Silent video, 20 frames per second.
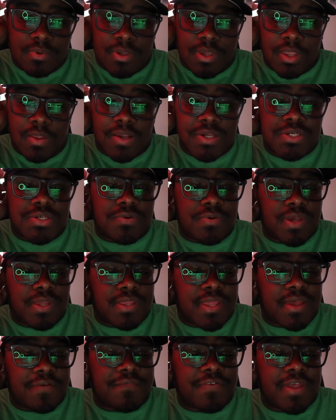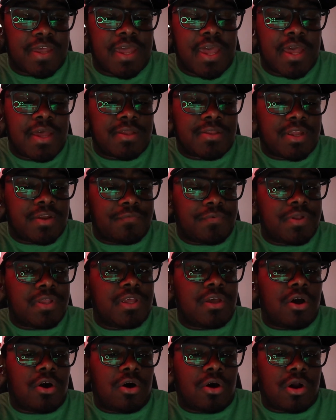you know, I just don't get that. I feel like they
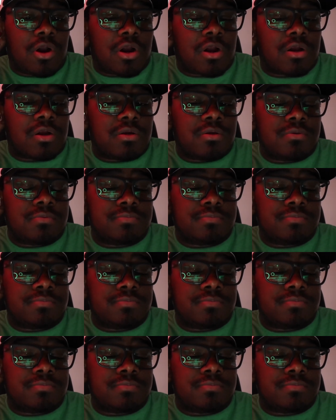really are,